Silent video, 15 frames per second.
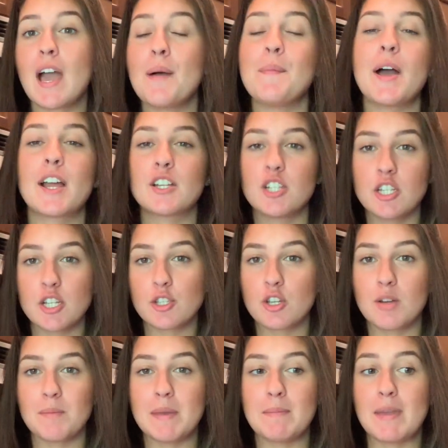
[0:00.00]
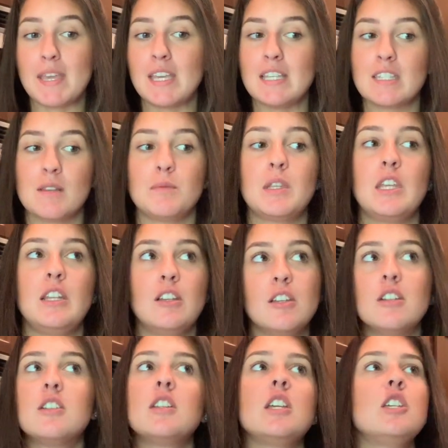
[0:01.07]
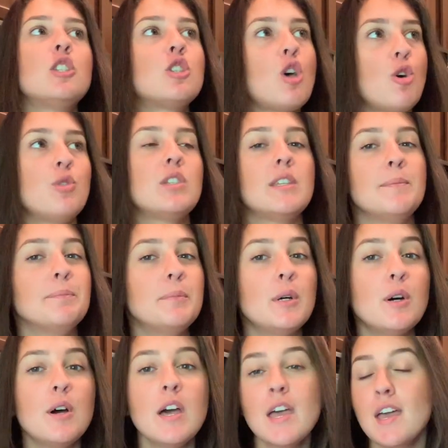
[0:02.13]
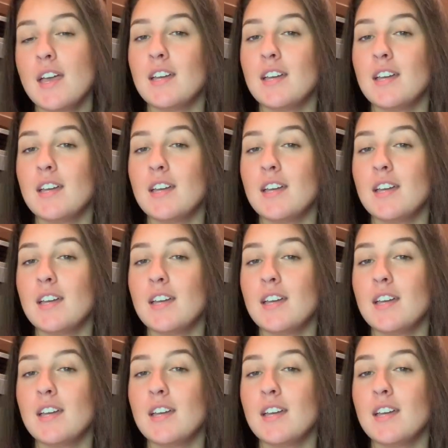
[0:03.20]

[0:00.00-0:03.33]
I'm actually just going to be making something literally so simple.